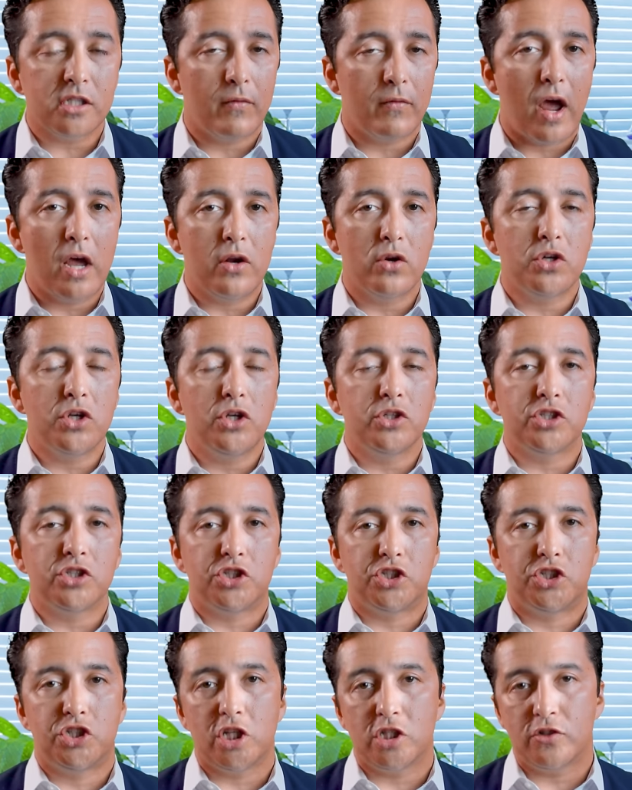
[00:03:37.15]
I don't use
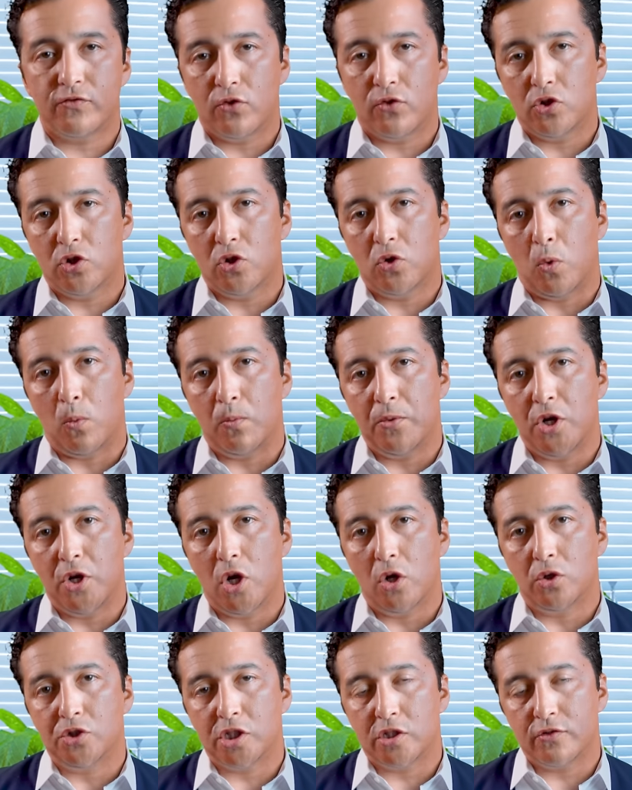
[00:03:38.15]
it just for the, you
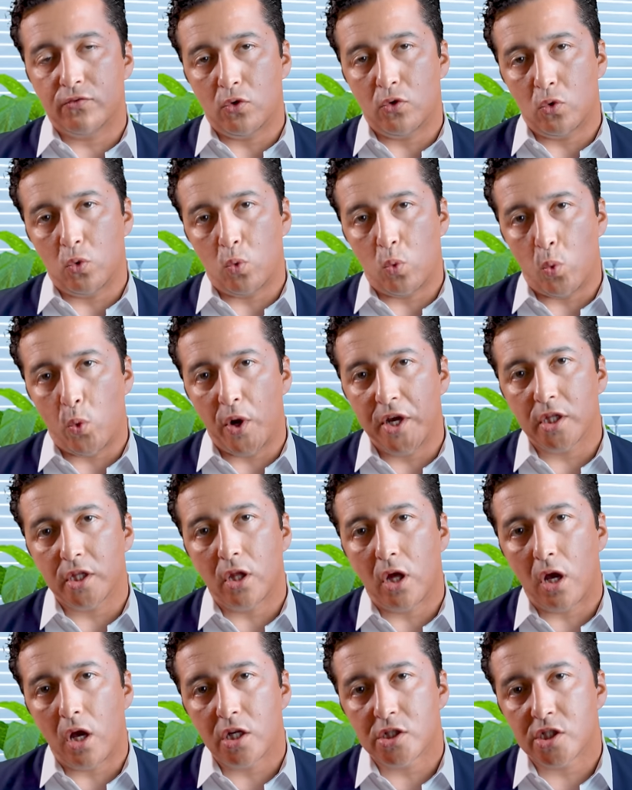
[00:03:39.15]
know, just for weight
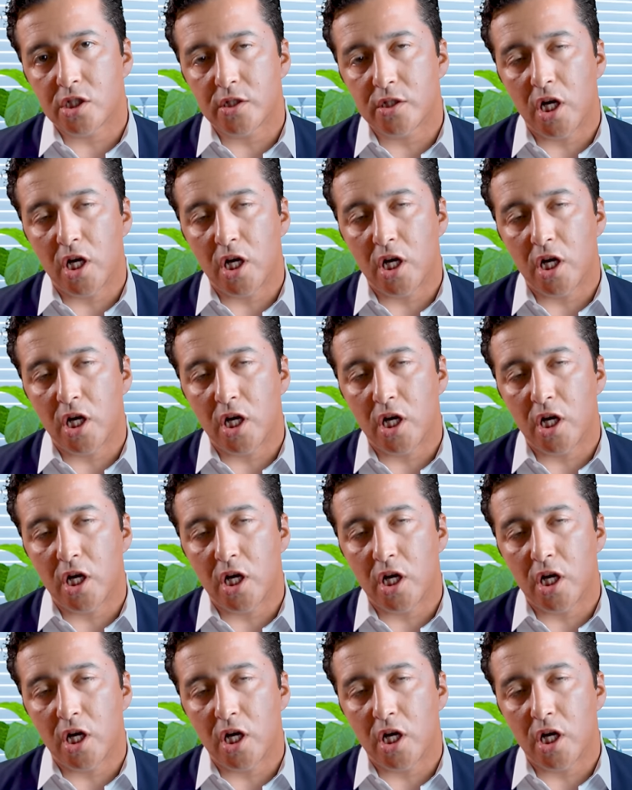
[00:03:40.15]
loss.